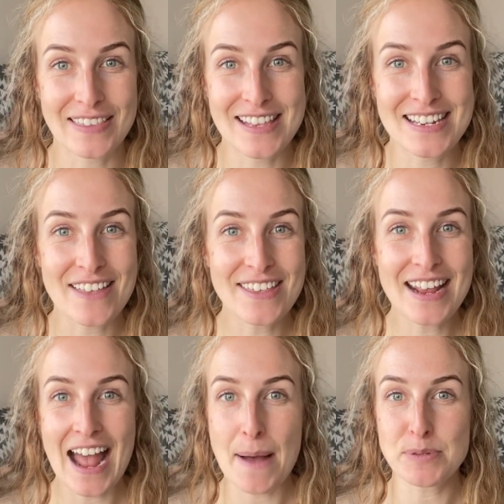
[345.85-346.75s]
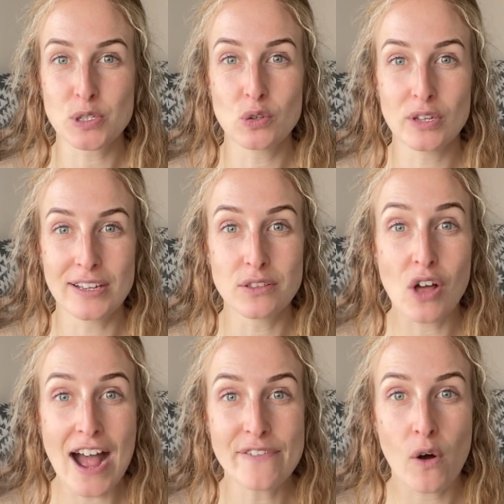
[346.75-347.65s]
There's nothing absolutely
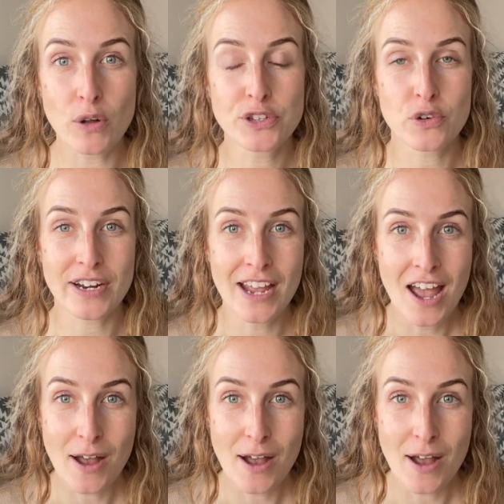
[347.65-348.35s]
life-altering,